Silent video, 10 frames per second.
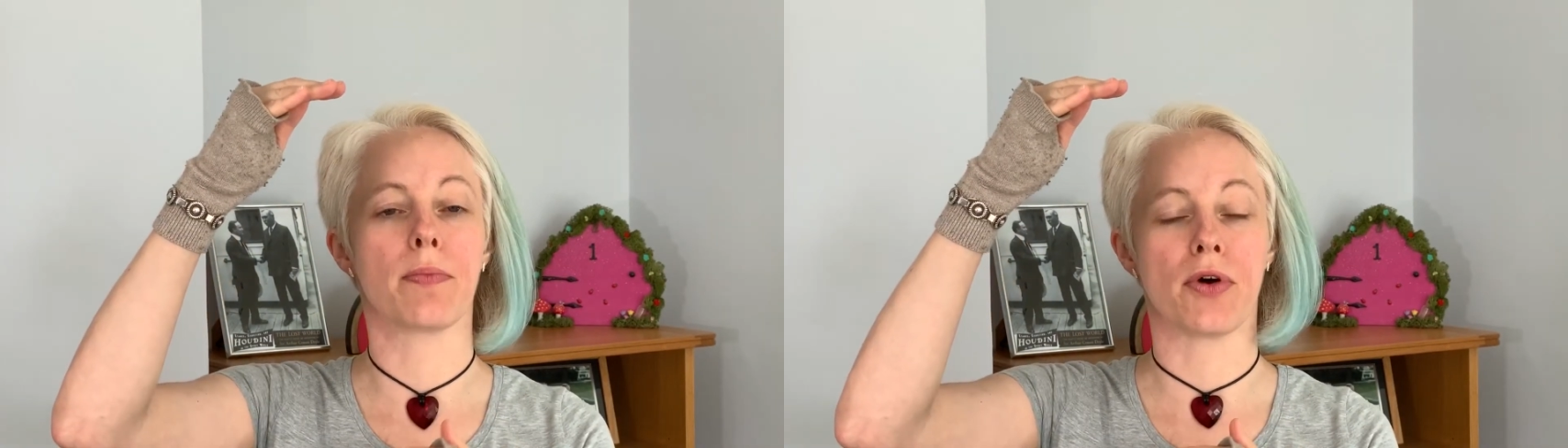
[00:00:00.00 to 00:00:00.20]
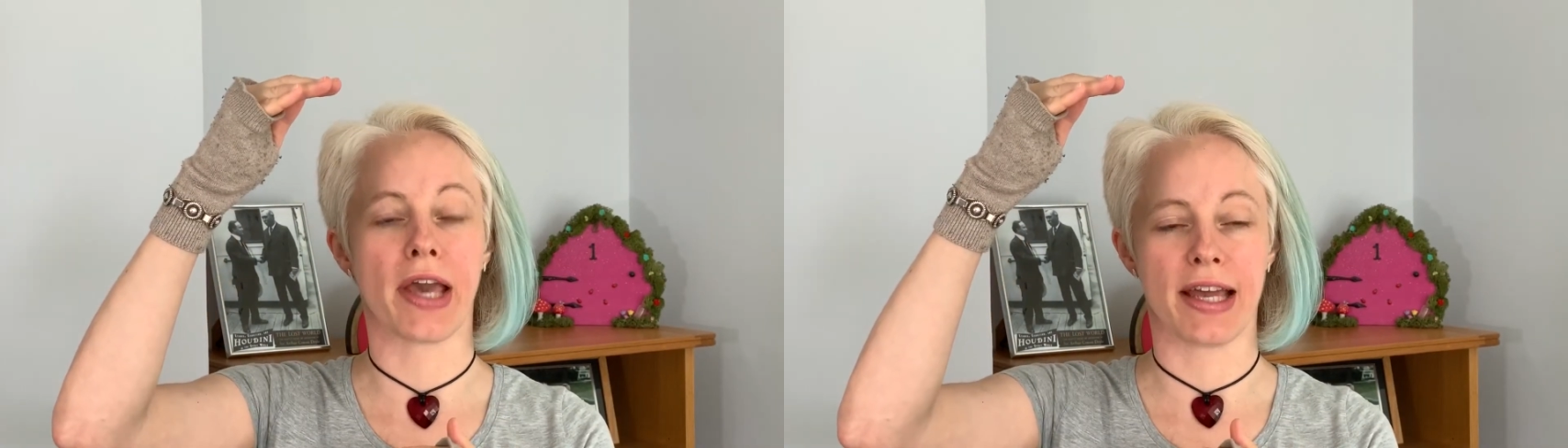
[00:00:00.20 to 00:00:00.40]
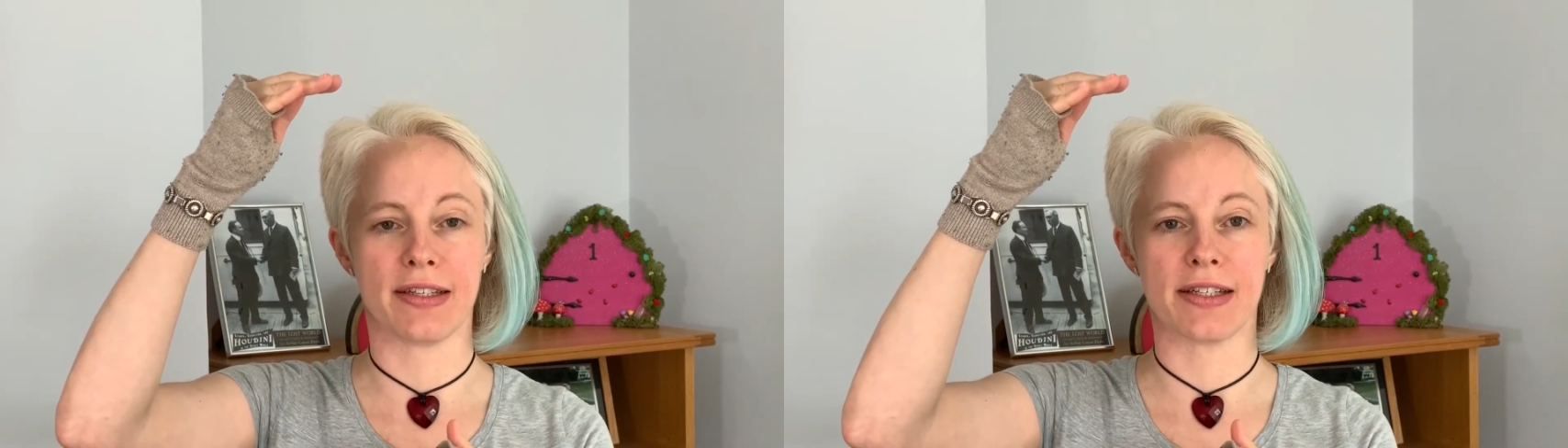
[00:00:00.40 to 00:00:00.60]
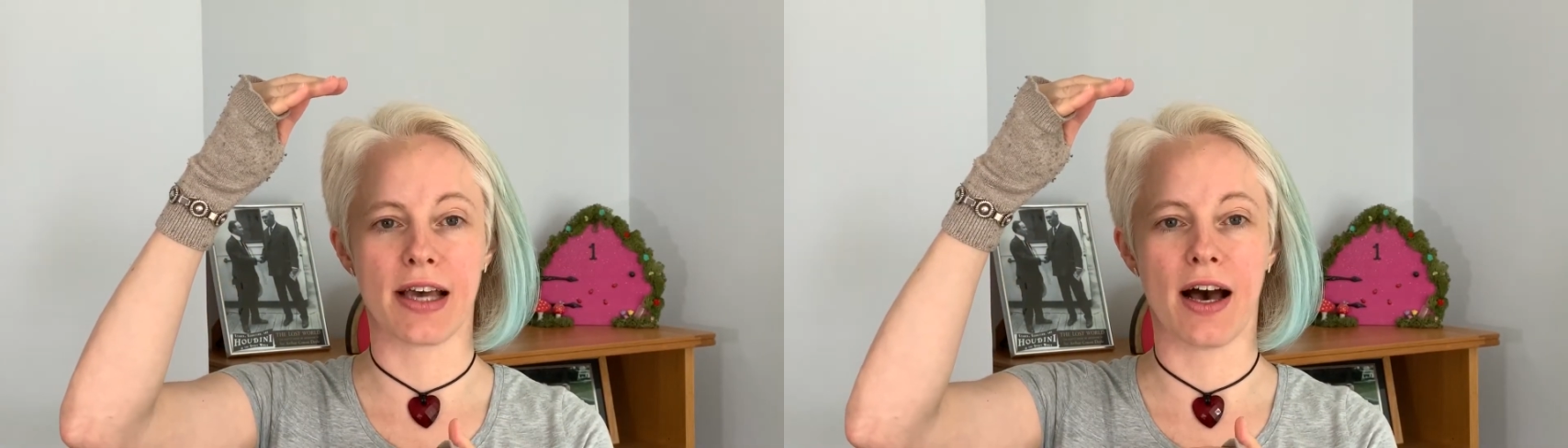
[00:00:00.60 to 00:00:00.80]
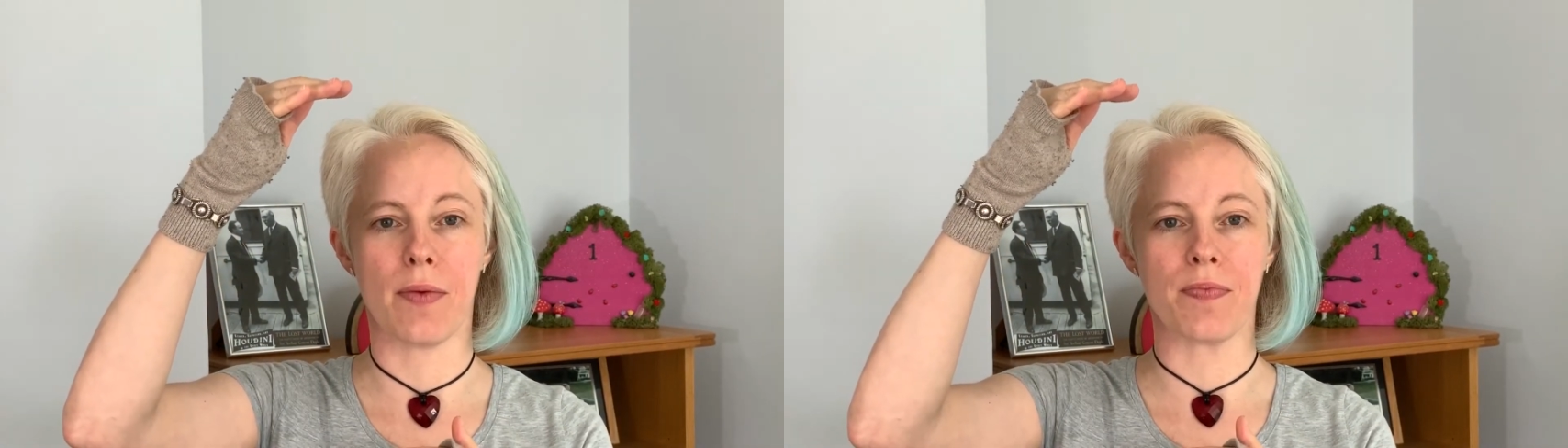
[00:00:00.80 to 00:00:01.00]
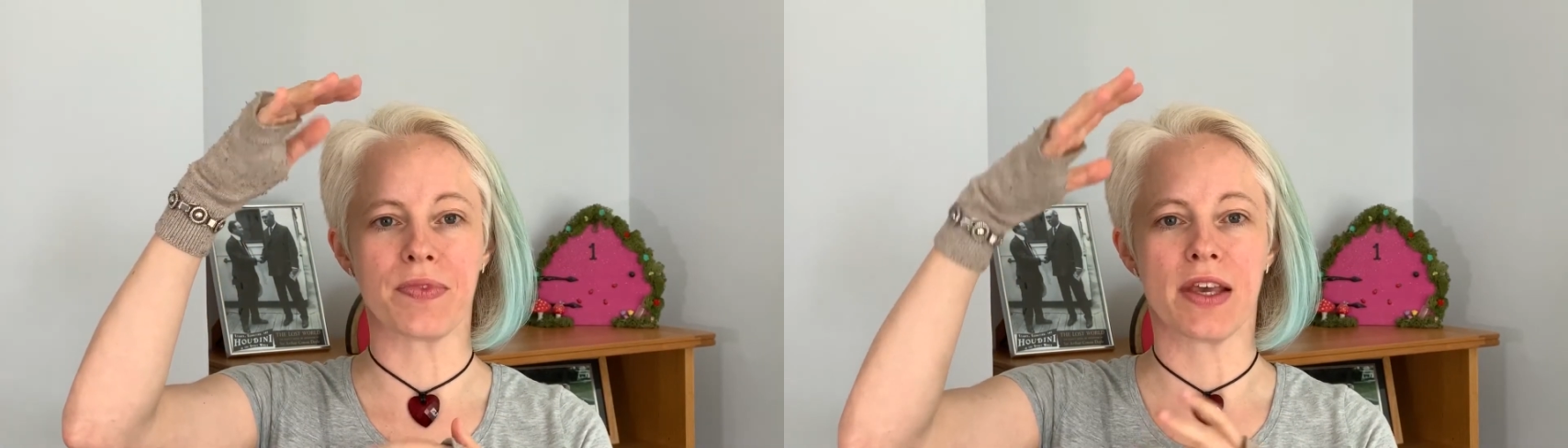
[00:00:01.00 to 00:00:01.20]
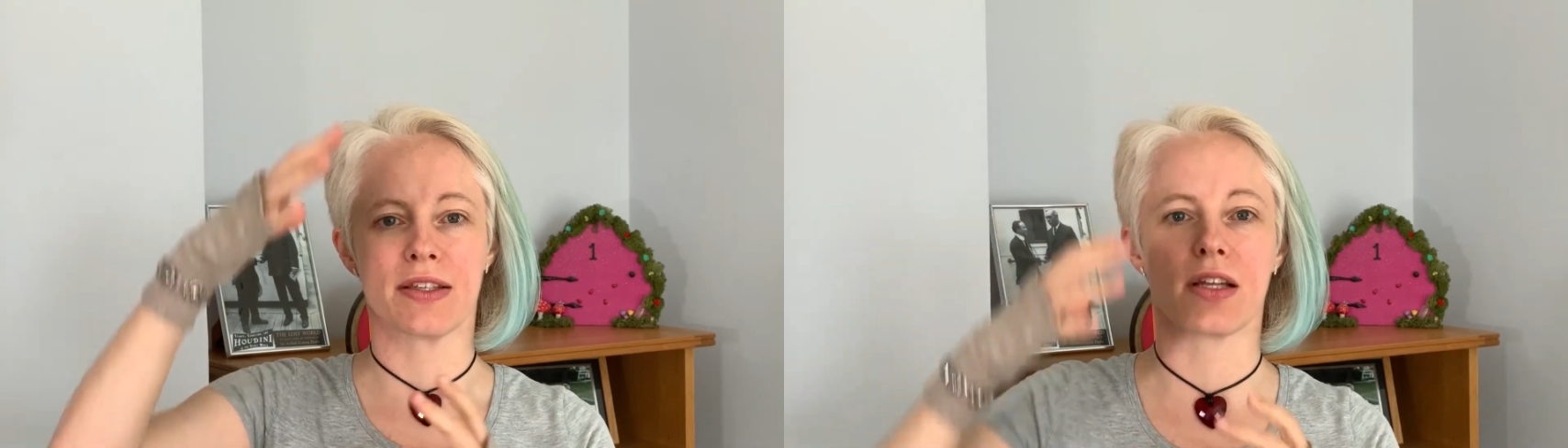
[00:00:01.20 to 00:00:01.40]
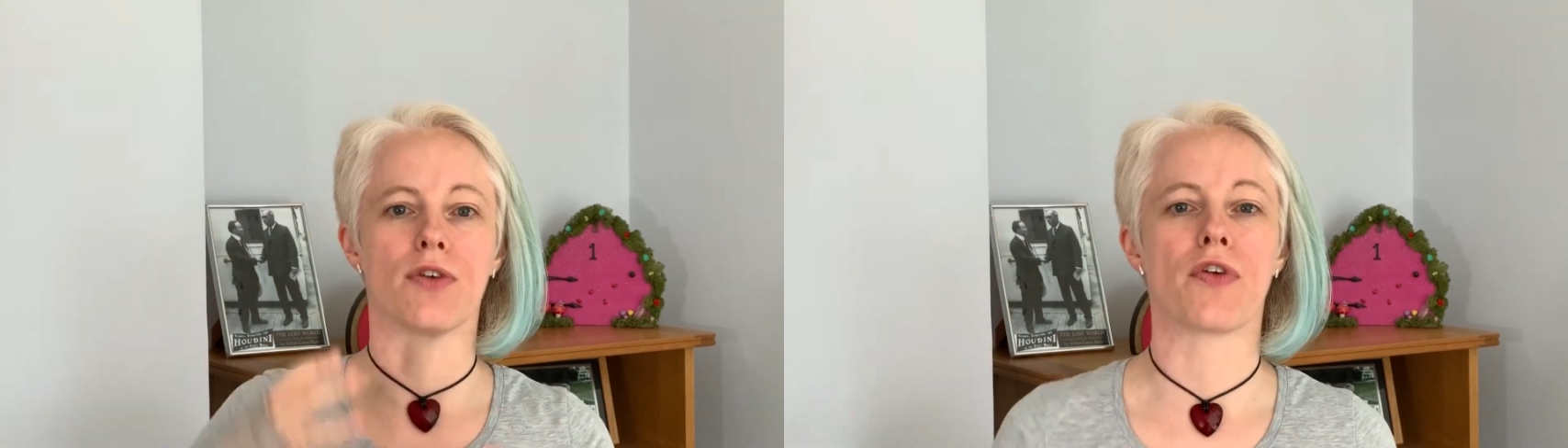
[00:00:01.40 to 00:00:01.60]
bookend
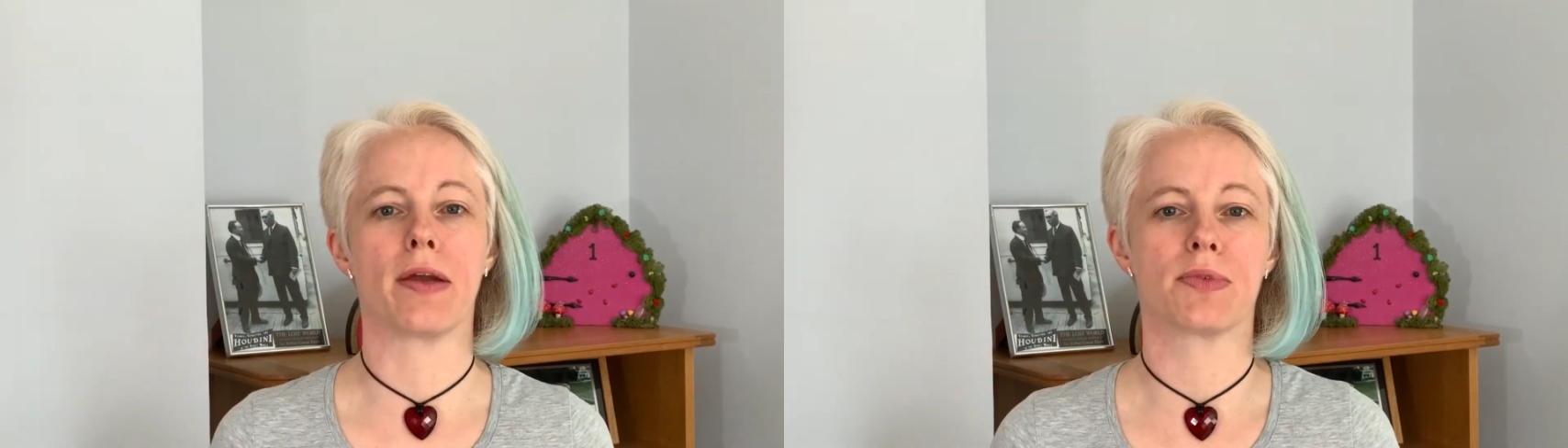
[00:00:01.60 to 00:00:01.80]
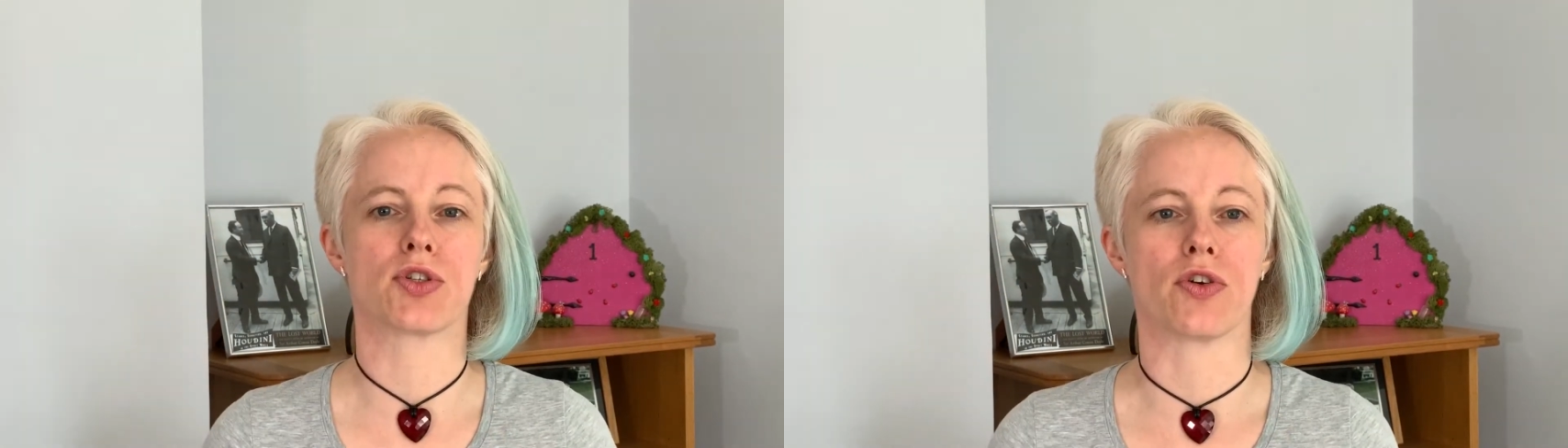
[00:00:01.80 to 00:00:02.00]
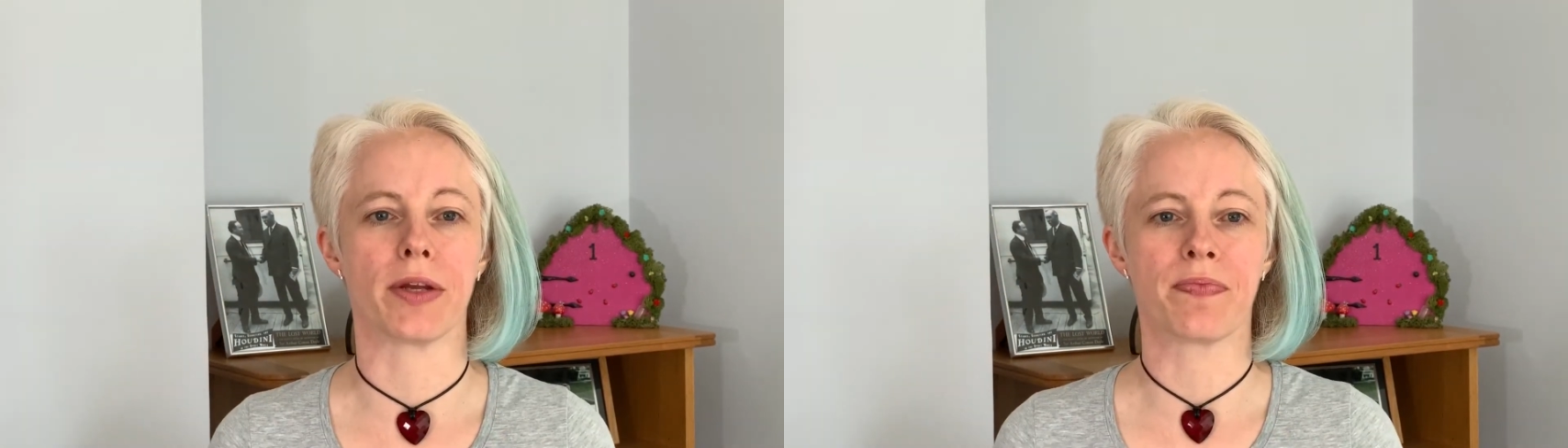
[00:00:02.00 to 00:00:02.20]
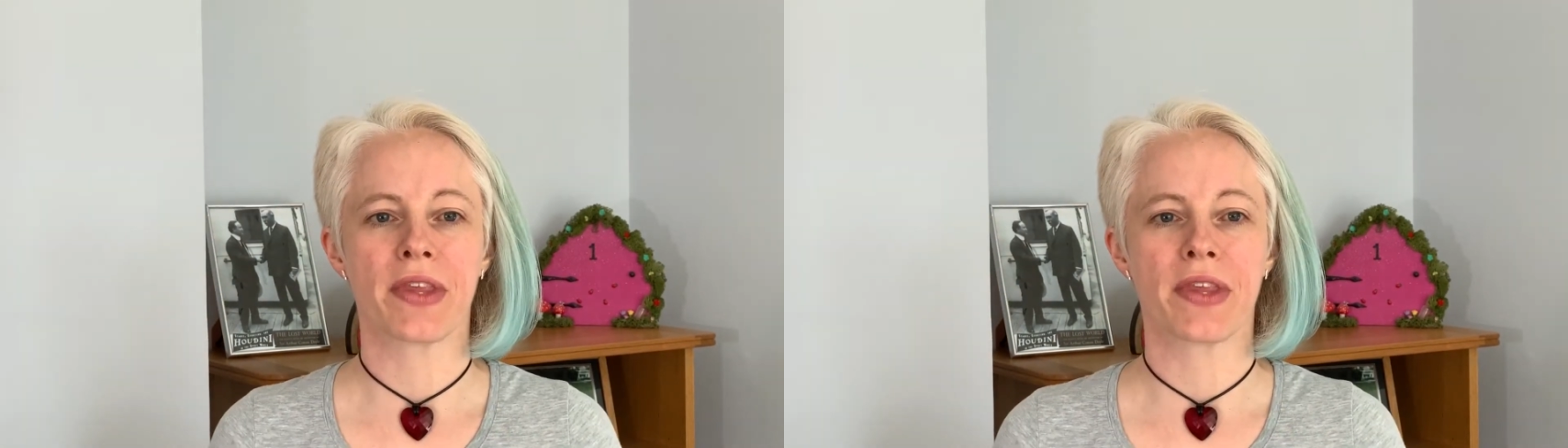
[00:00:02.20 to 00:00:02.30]
style frame story.